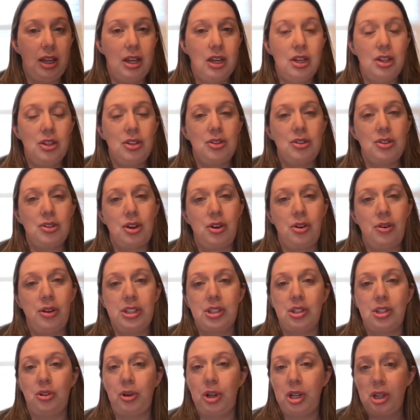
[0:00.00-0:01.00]
So it's
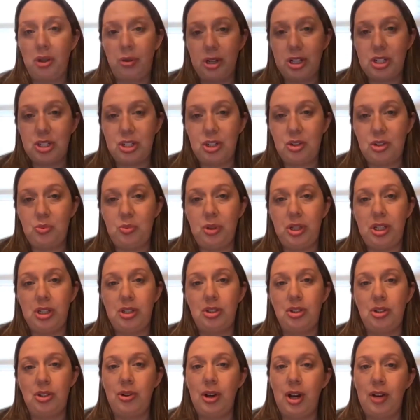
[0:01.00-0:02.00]
a great question. We
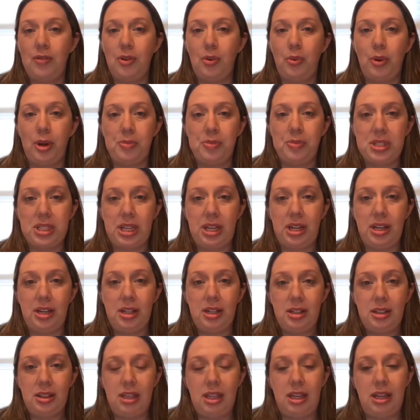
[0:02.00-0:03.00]
do have a
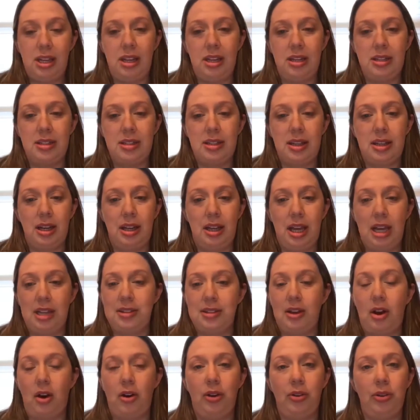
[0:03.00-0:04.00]
website that has
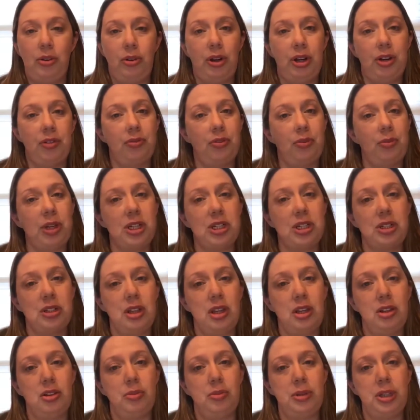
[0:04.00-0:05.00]
all the great information
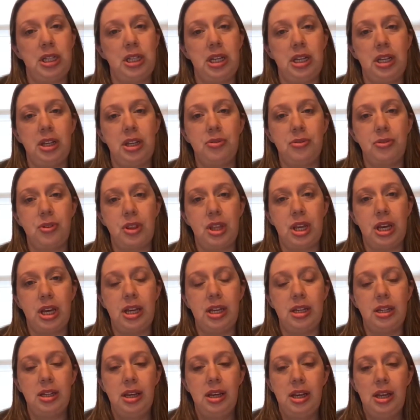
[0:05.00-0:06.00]
that you'll be needing for
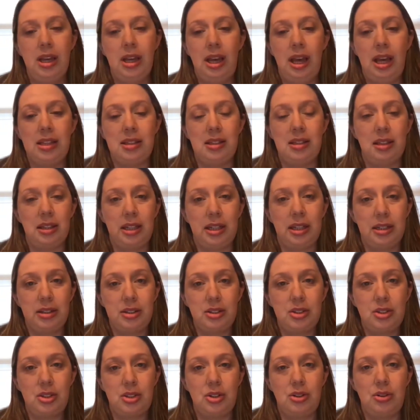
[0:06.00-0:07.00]
that, has
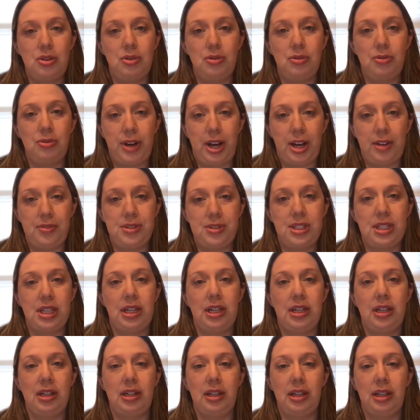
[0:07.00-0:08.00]
links to
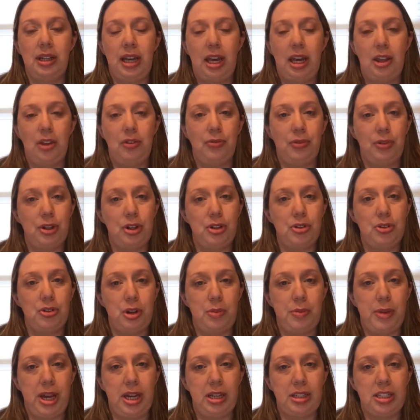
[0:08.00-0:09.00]
FAFSA, California
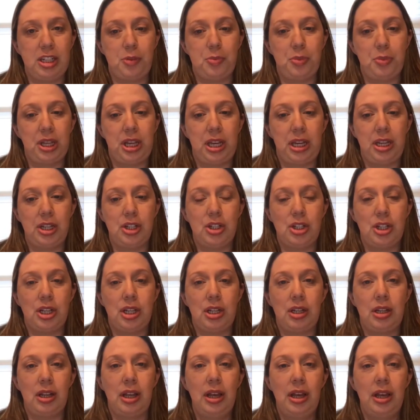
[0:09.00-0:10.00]
Dream Act application,